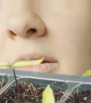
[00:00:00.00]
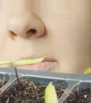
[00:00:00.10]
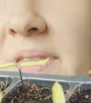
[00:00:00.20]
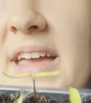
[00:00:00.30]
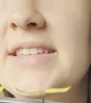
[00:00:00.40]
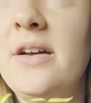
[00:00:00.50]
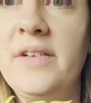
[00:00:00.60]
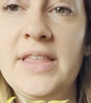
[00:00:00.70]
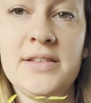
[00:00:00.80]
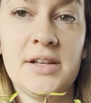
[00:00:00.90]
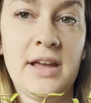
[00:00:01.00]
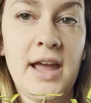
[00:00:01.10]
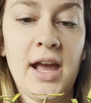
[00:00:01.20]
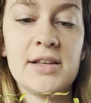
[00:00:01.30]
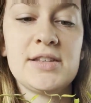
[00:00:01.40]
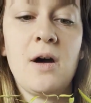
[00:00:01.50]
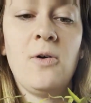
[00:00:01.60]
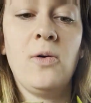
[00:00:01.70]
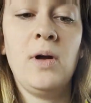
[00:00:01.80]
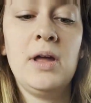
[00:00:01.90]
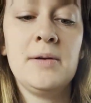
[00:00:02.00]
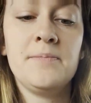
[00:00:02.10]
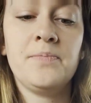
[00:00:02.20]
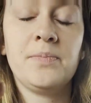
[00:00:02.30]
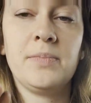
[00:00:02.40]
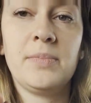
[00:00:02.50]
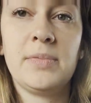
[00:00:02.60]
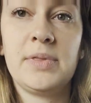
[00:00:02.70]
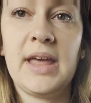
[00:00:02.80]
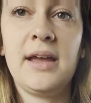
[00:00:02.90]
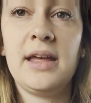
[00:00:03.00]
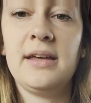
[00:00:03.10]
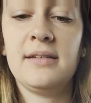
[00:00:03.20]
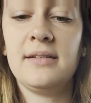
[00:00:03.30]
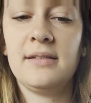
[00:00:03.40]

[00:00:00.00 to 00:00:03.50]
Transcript: But that's how everything's looking. So I